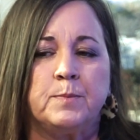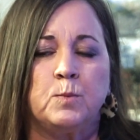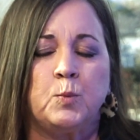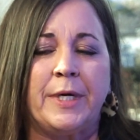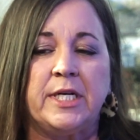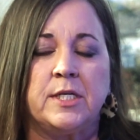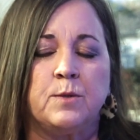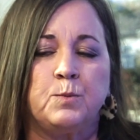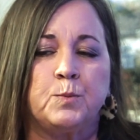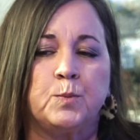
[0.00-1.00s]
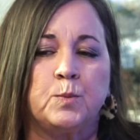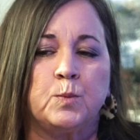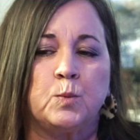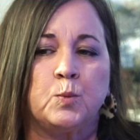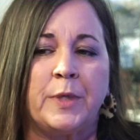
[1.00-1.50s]
we
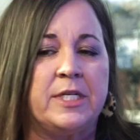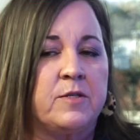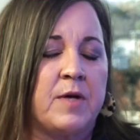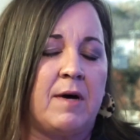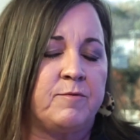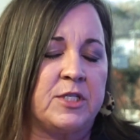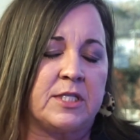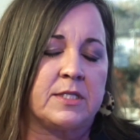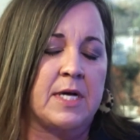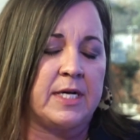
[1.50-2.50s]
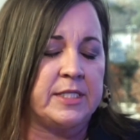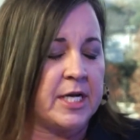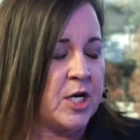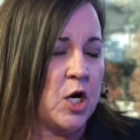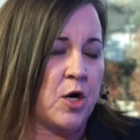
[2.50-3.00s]
have just kind of done
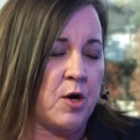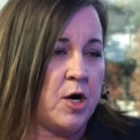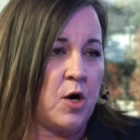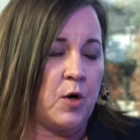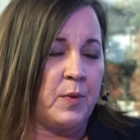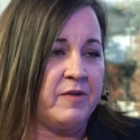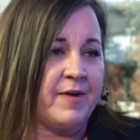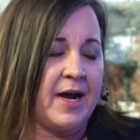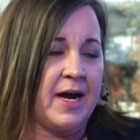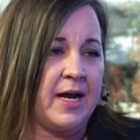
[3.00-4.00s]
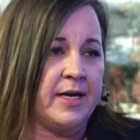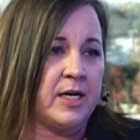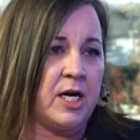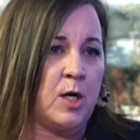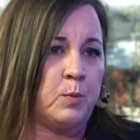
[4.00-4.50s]
it on our own. We've had
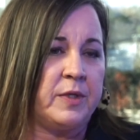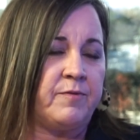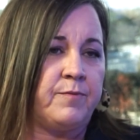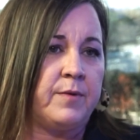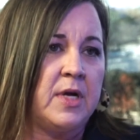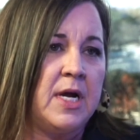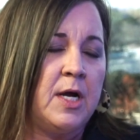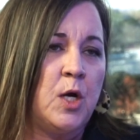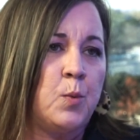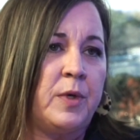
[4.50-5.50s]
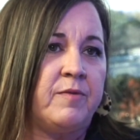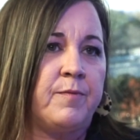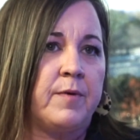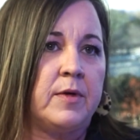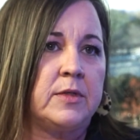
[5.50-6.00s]

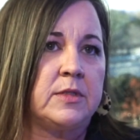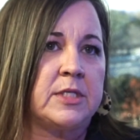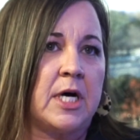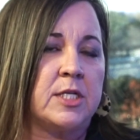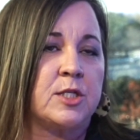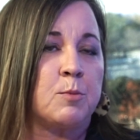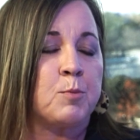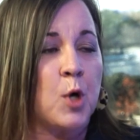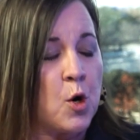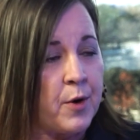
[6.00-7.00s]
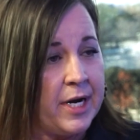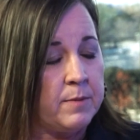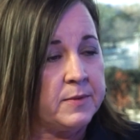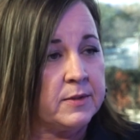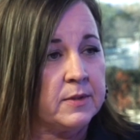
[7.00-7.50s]
we've done some
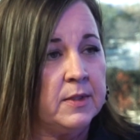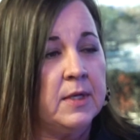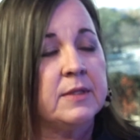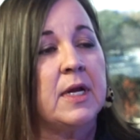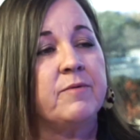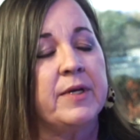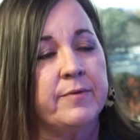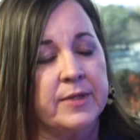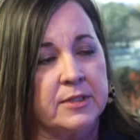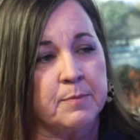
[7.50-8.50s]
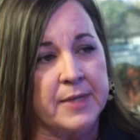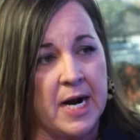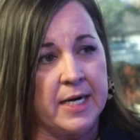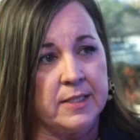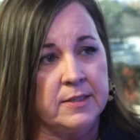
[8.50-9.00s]
programs that have given us some
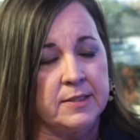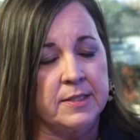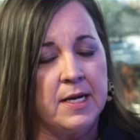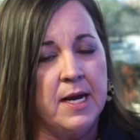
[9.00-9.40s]
guidance,